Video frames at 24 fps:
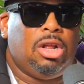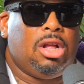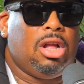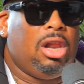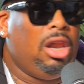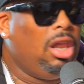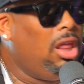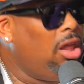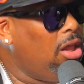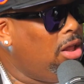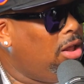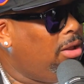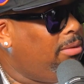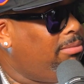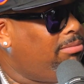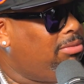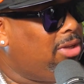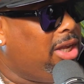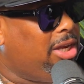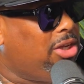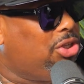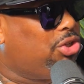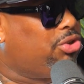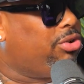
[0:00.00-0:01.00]
club.
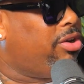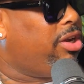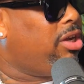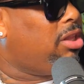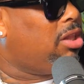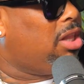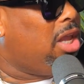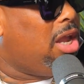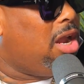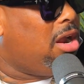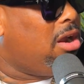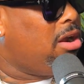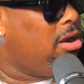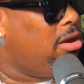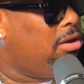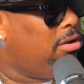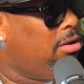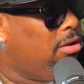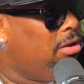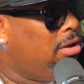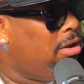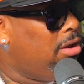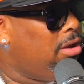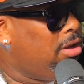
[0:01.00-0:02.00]
They drink there.
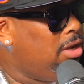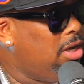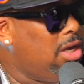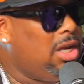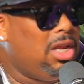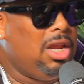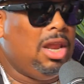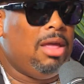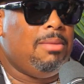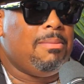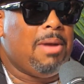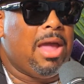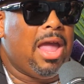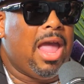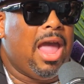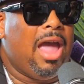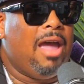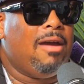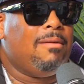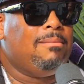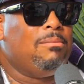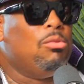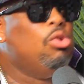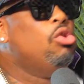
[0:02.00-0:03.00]
And then they may
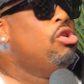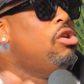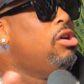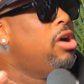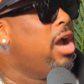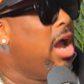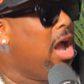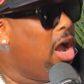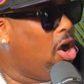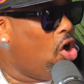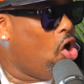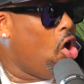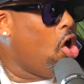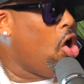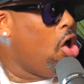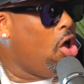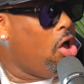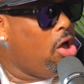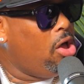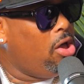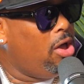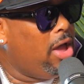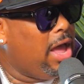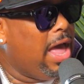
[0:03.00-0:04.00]
have more
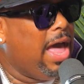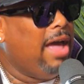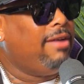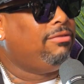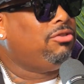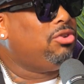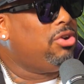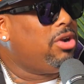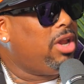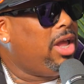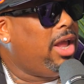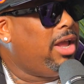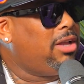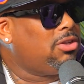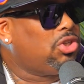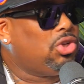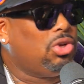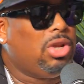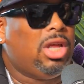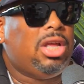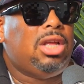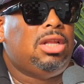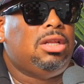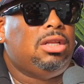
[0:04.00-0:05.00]
alcohol after that.
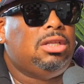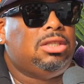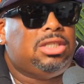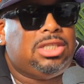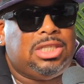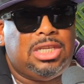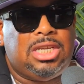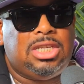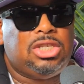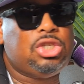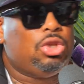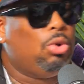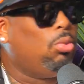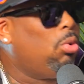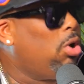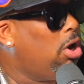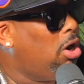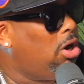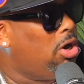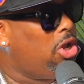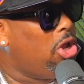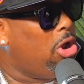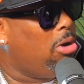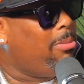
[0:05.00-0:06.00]
So that tends to wear
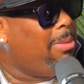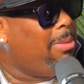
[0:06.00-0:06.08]
on your